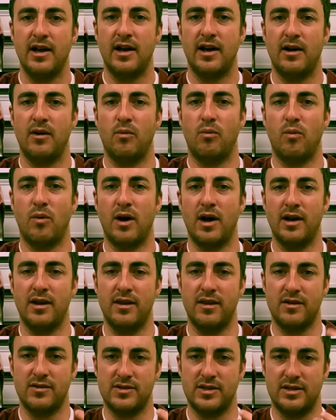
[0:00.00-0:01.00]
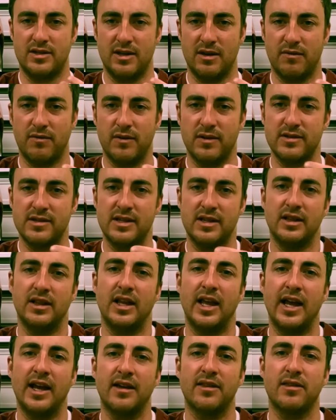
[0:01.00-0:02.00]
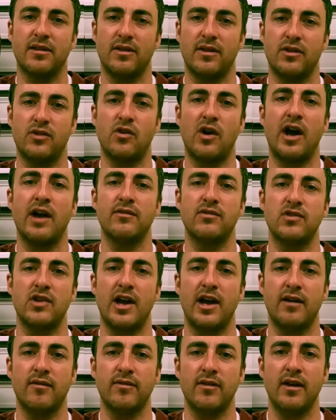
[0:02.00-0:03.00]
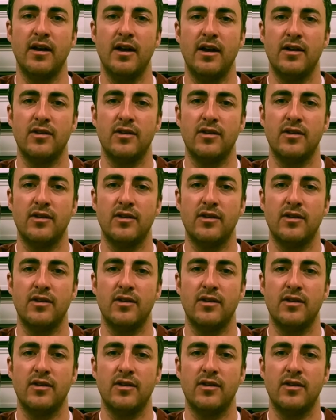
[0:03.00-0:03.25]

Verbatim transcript: Uh, one, there's a difference in length on the drive shaft.